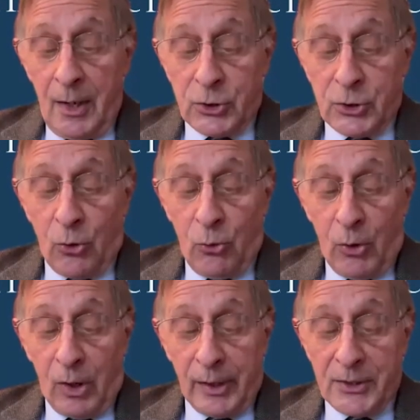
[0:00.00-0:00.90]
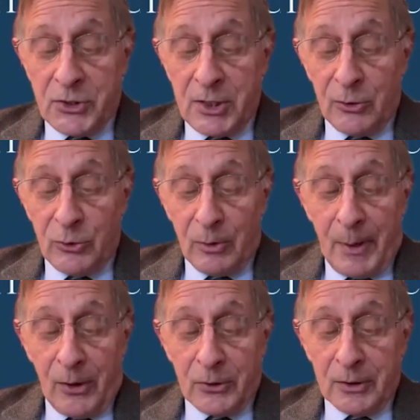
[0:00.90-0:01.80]
So let's hear
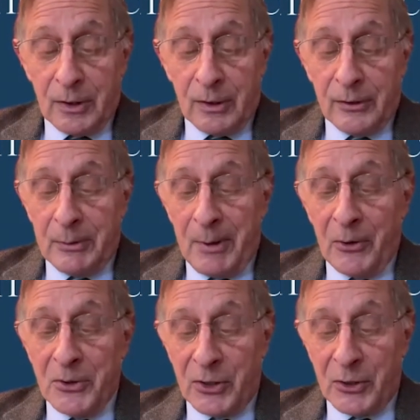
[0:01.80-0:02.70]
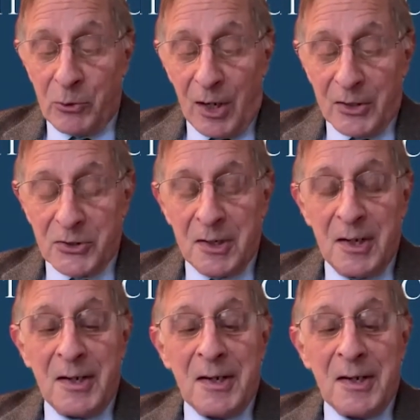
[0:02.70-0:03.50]
about the marriage on the rocks.